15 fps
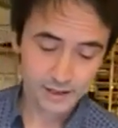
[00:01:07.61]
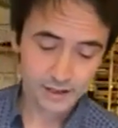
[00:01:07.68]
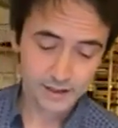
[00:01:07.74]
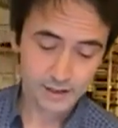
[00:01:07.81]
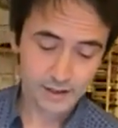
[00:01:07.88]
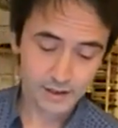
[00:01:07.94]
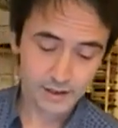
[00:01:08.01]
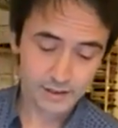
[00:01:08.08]

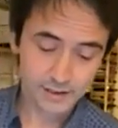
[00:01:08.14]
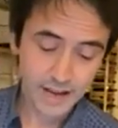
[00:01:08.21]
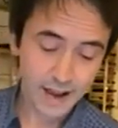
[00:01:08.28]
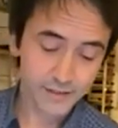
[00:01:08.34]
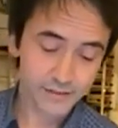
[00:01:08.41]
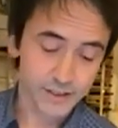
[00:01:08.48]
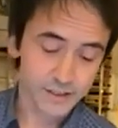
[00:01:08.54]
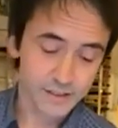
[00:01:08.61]

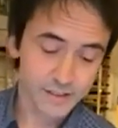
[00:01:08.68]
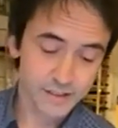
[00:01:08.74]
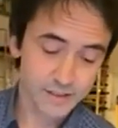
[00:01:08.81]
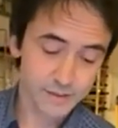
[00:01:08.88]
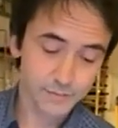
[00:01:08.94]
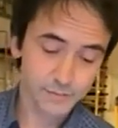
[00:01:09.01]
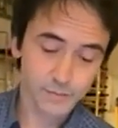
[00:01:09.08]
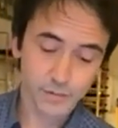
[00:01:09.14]

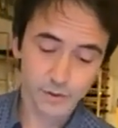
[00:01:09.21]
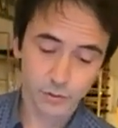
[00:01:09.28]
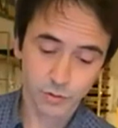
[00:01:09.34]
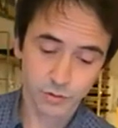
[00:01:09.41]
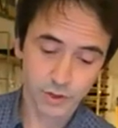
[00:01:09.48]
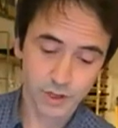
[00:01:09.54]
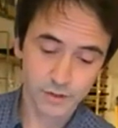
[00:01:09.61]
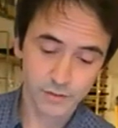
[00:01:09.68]
Davis, who
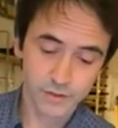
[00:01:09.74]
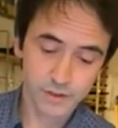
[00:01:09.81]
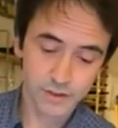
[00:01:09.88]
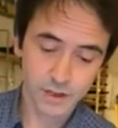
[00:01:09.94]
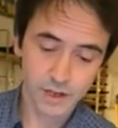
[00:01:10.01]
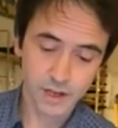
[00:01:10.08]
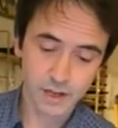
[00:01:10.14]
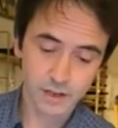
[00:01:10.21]
lives
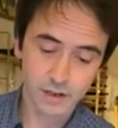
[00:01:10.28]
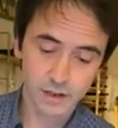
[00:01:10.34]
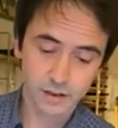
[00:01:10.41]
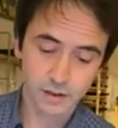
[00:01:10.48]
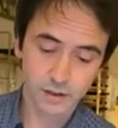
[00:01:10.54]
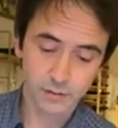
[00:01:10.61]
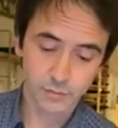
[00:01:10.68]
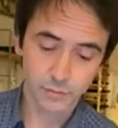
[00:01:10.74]

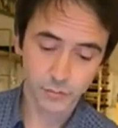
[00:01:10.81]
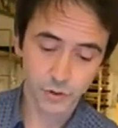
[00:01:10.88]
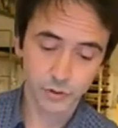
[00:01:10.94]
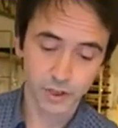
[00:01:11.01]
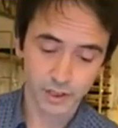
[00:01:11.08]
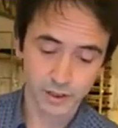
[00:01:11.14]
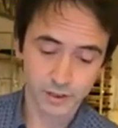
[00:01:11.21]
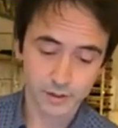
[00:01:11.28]
in
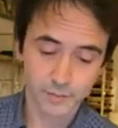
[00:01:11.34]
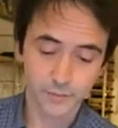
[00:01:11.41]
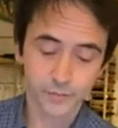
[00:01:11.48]
Munich.